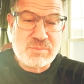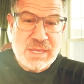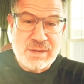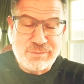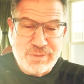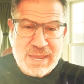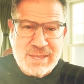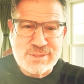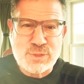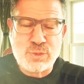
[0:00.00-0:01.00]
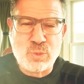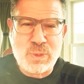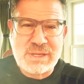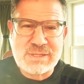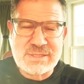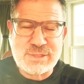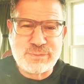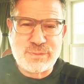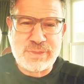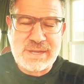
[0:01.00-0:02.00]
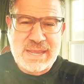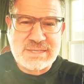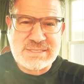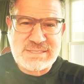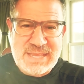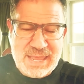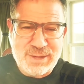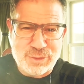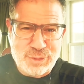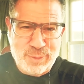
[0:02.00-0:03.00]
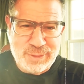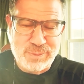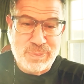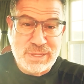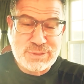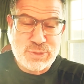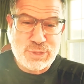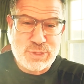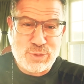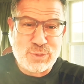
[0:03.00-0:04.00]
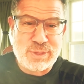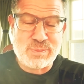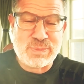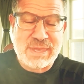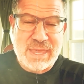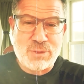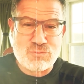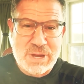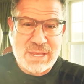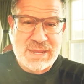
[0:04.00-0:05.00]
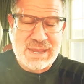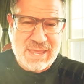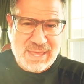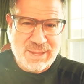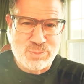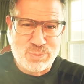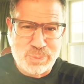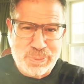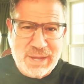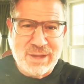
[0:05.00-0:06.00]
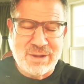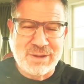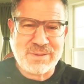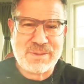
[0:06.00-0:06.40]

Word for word: in advance who the witnesses for the next day are going to be so that you can get ready and prepare.